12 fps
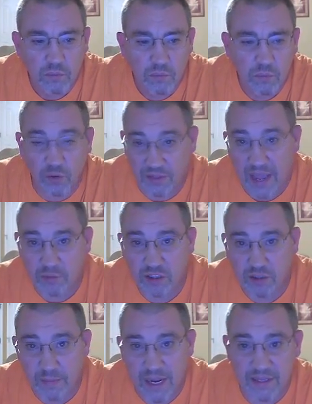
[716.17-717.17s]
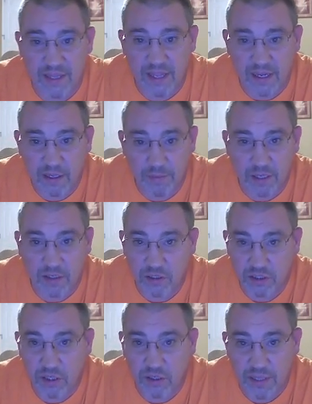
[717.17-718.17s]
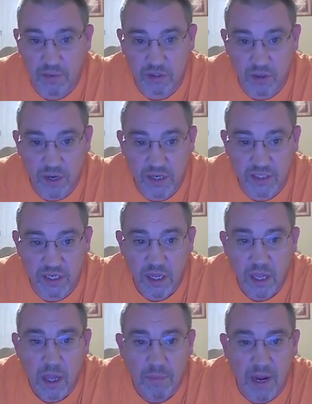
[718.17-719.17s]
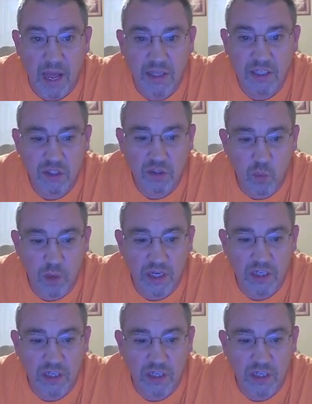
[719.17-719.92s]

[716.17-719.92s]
well, that was the main thing. I mean, because you know that was crazy. But I just when I